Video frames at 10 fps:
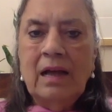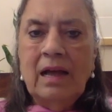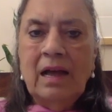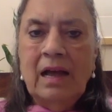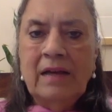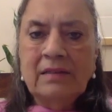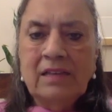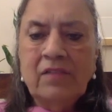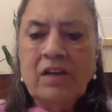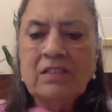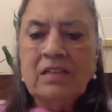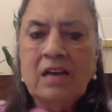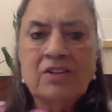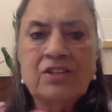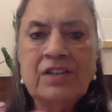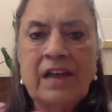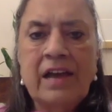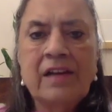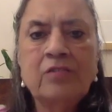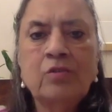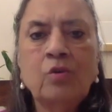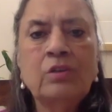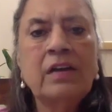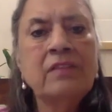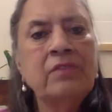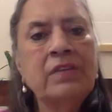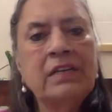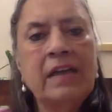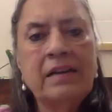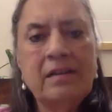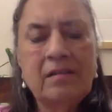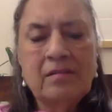and give us our share so that we can